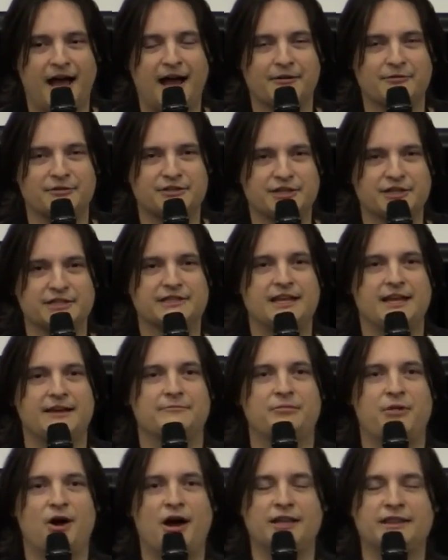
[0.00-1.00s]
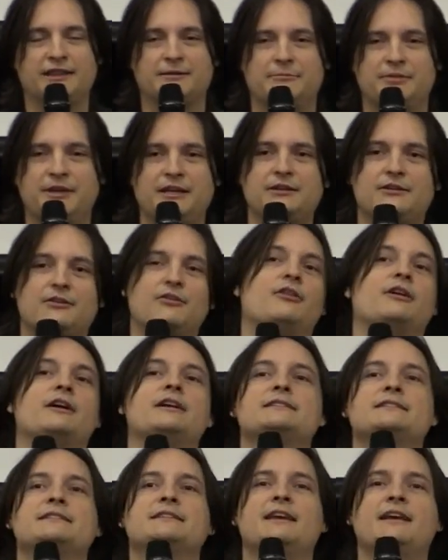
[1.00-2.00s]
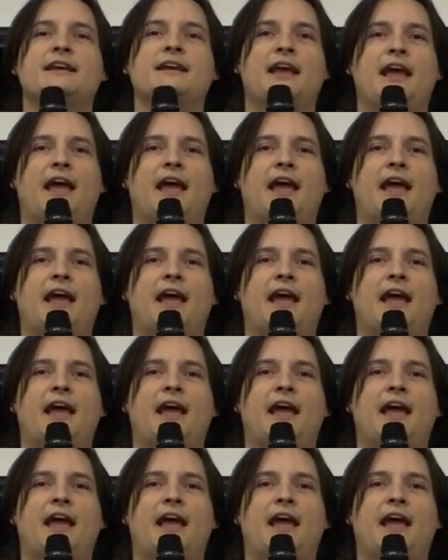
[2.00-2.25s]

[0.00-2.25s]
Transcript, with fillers: I would just have bought the bitcoins